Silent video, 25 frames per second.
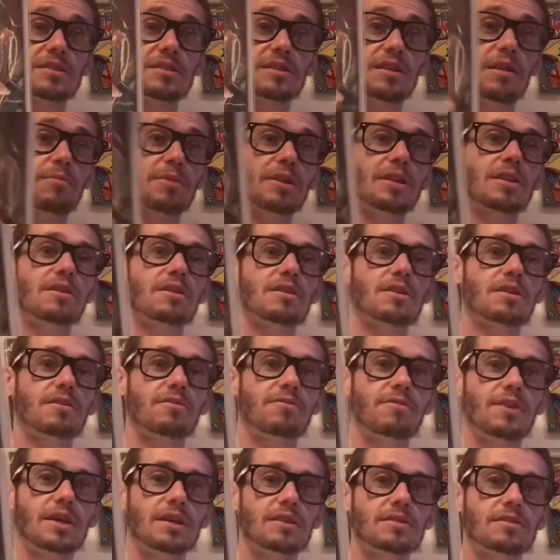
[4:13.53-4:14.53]
I mean, look at the
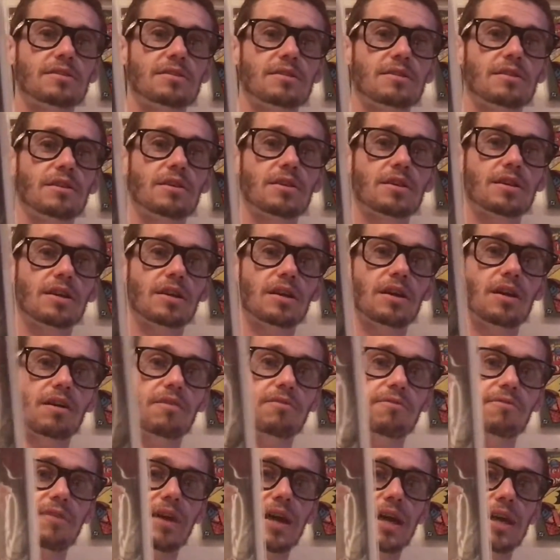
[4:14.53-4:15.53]
face. Look at her
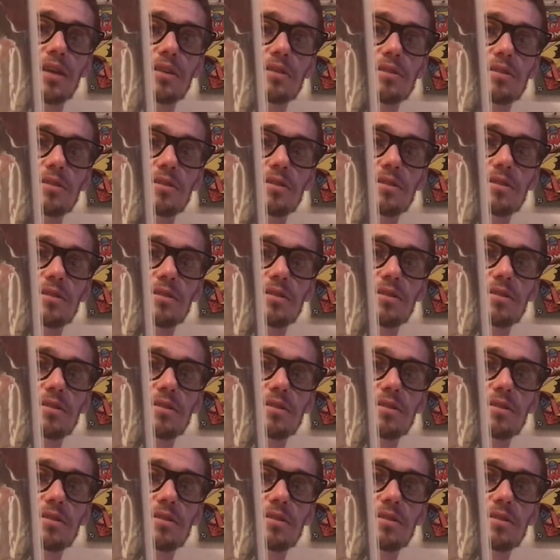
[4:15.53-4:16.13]
face.